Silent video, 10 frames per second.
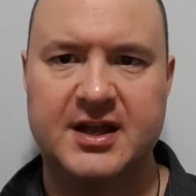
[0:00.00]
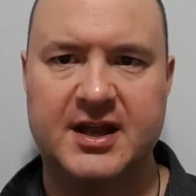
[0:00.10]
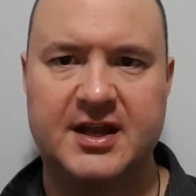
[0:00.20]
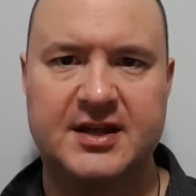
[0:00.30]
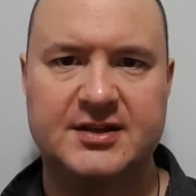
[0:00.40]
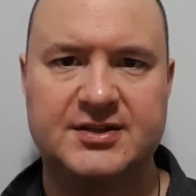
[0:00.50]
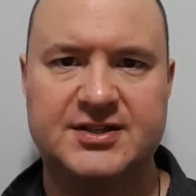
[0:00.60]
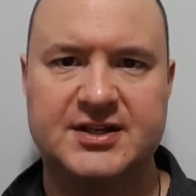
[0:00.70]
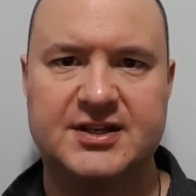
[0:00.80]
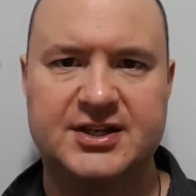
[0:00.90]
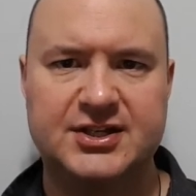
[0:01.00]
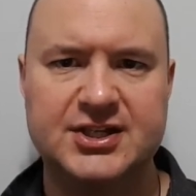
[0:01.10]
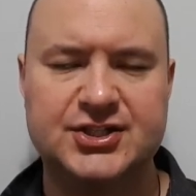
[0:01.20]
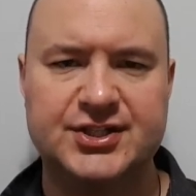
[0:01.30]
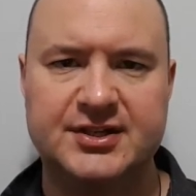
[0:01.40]
and uh,
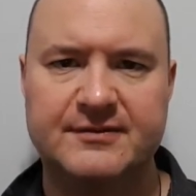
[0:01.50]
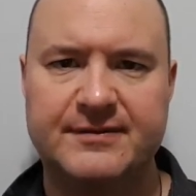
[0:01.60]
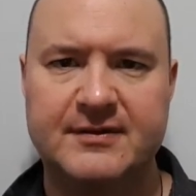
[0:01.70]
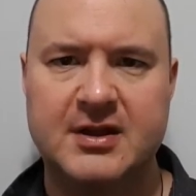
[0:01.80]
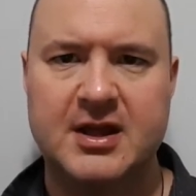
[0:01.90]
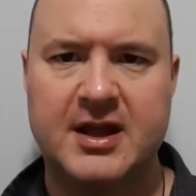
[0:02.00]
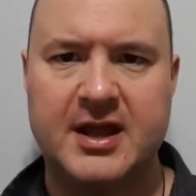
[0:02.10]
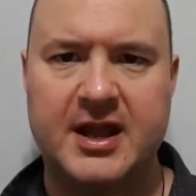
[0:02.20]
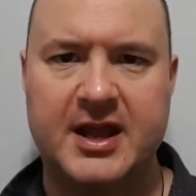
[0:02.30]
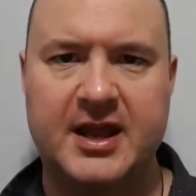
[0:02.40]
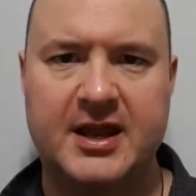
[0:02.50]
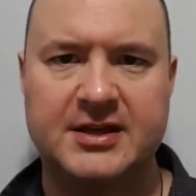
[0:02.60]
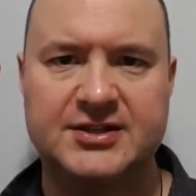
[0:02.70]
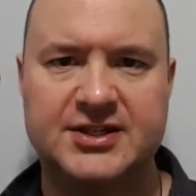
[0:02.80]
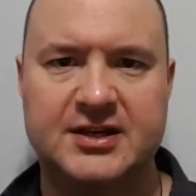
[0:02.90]
initiative.
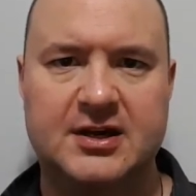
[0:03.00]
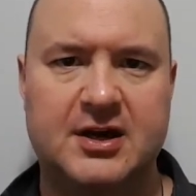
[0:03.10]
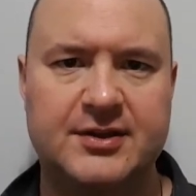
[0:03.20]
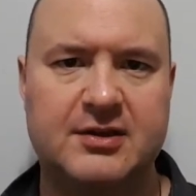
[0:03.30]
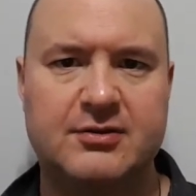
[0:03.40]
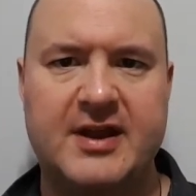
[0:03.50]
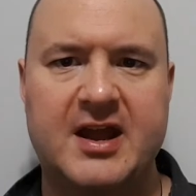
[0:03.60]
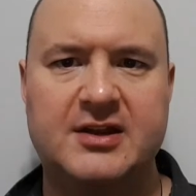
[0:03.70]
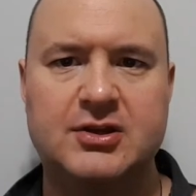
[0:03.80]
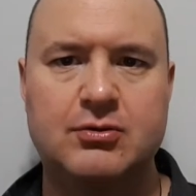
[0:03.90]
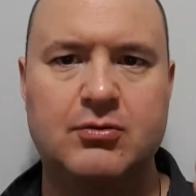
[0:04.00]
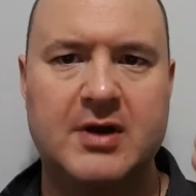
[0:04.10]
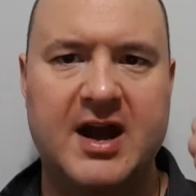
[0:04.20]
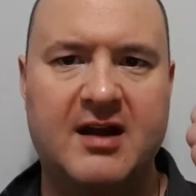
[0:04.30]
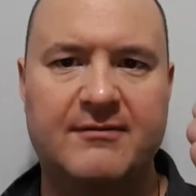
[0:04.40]
And uh, on the other hand, you
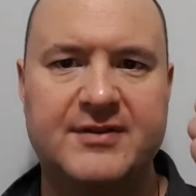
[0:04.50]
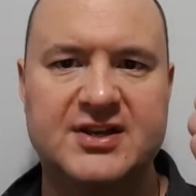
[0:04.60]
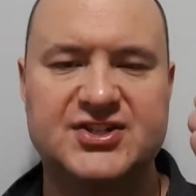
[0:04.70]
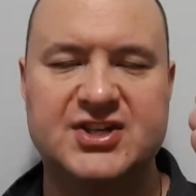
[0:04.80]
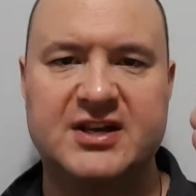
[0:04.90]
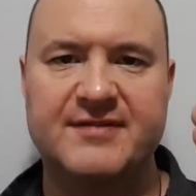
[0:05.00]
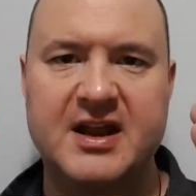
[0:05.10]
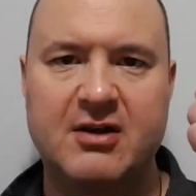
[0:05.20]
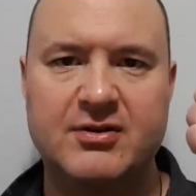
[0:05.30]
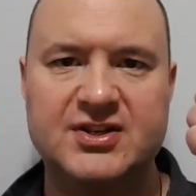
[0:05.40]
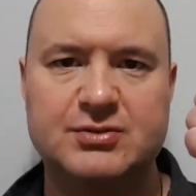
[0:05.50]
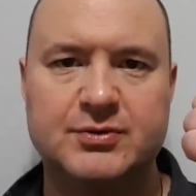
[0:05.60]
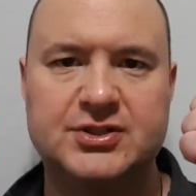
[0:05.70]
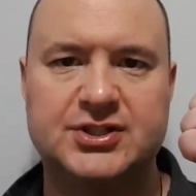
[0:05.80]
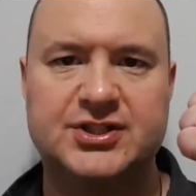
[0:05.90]
have the sign of Aries,
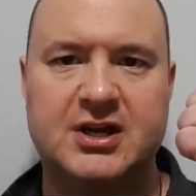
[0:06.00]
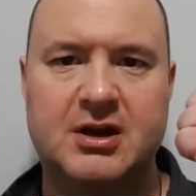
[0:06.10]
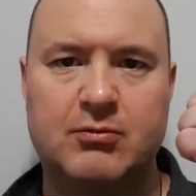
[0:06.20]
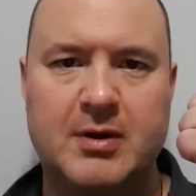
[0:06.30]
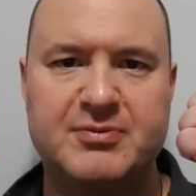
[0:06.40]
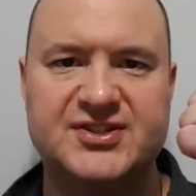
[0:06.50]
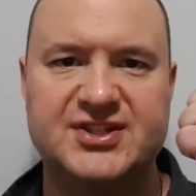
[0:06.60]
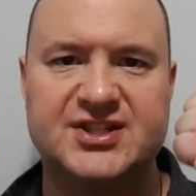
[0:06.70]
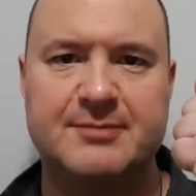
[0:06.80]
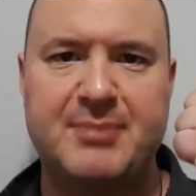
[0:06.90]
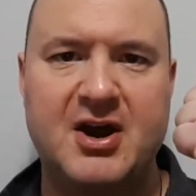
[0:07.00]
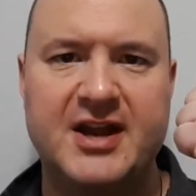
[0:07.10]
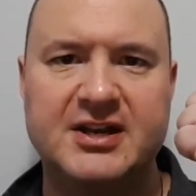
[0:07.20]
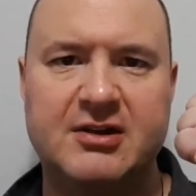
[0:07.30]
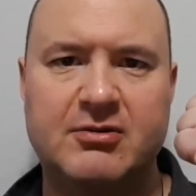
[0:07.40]
which uh, represents the
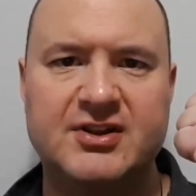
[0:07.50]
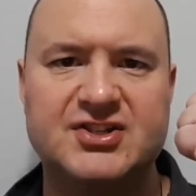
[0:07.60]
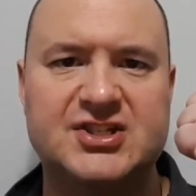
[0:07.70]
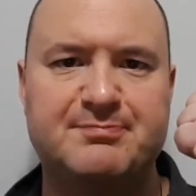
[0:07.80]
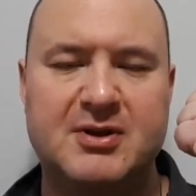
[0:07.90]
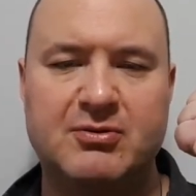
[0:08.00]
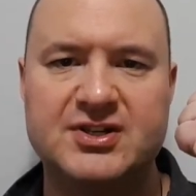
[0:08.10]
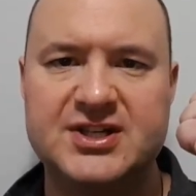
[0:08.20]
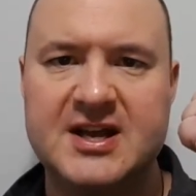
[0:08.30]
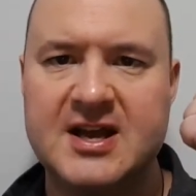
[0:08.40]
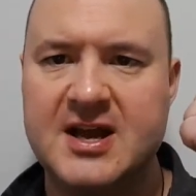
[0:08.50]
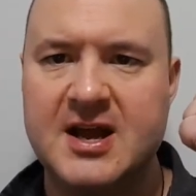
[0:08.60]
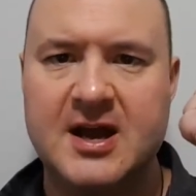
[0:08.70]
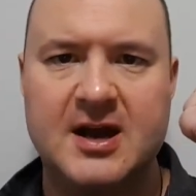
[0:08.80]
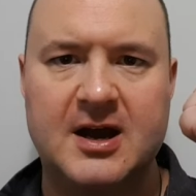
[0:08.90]
pioneering spirit,
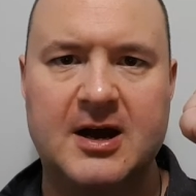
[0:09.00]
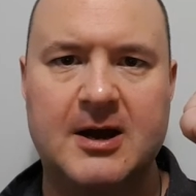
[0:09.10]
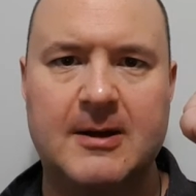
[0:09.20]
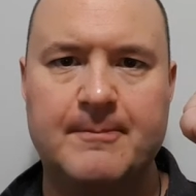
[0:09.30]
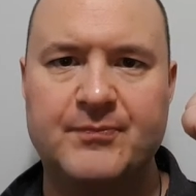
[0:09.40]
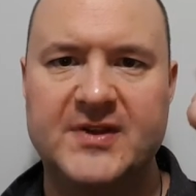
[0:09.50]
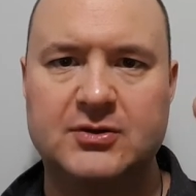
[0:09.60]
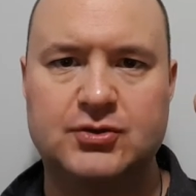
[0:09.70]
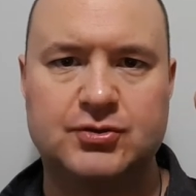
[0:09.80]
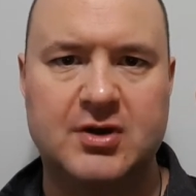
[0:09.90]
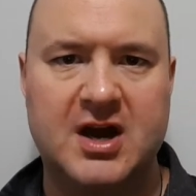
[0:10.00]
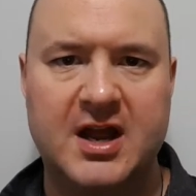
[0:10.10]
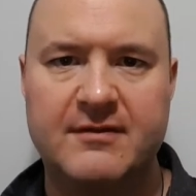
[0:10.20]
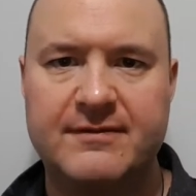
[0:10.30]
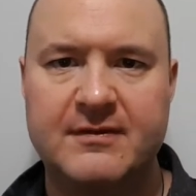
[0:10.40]
um,
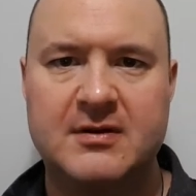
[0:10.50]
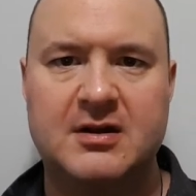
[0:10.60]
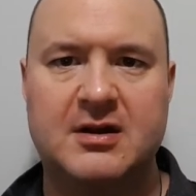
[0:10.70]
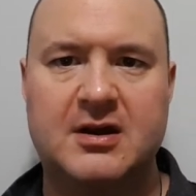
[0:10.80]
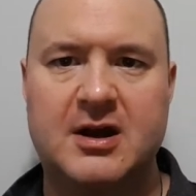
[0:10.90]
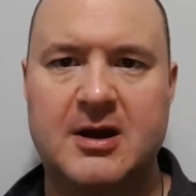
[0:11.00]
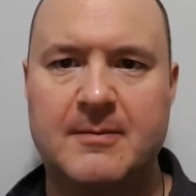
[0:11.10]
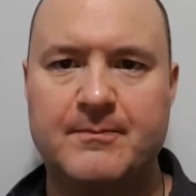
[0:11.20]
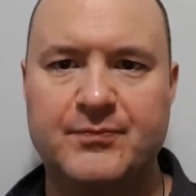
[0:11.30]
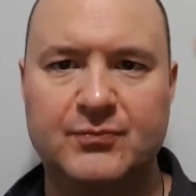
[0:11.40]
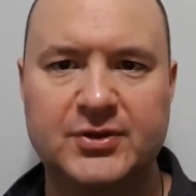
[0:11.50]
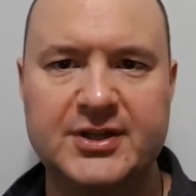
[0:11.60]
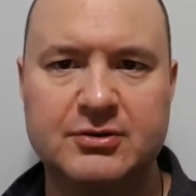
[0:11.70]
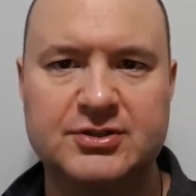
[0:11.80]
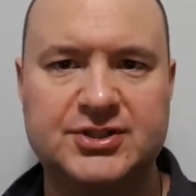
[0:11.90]
drive, um,
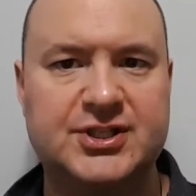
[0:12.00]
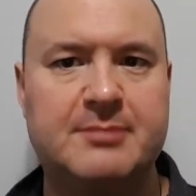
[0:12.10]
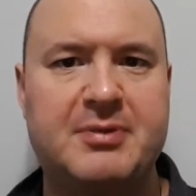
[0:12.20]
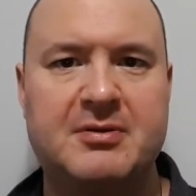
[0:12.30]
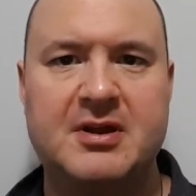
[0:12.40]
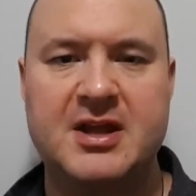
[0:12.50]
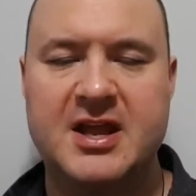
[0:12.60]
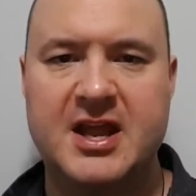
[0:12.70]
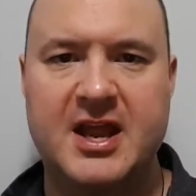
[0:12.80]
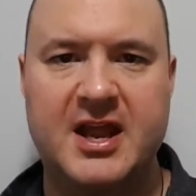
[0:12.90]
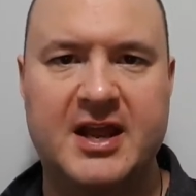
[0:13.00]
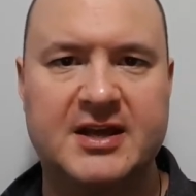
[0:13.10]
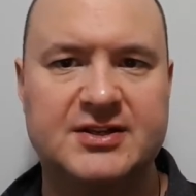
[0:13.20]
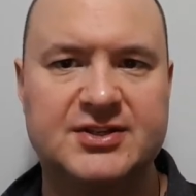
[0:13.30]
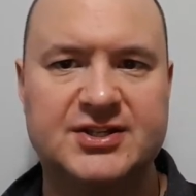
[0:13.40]
leadership,
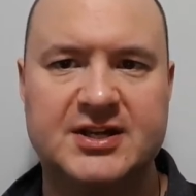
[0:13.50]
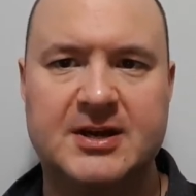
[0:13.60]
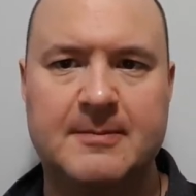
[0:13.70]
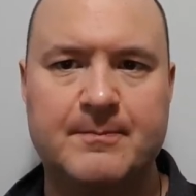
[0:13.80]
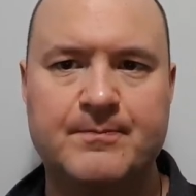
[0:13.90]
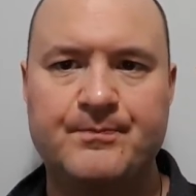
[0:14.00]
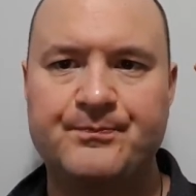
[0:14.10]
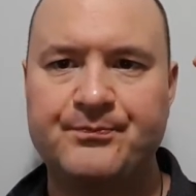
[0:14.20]
and um,